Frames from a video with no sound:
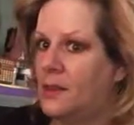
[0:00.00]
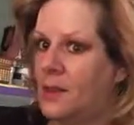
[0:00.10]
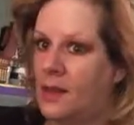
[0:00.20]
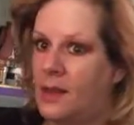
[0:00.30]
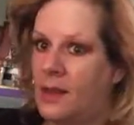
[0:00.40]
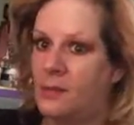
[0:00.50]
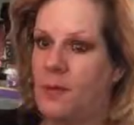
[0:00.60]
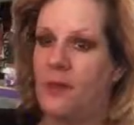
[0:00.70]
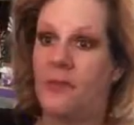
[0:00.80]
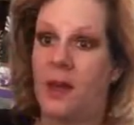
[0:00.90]
then
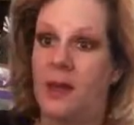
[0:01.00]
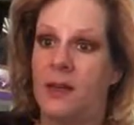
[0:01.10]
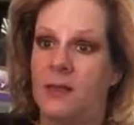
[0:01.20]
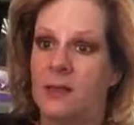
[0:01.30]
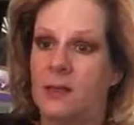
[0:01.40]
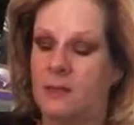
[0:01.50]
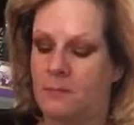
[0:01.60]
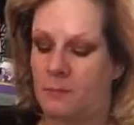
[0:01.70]
my face.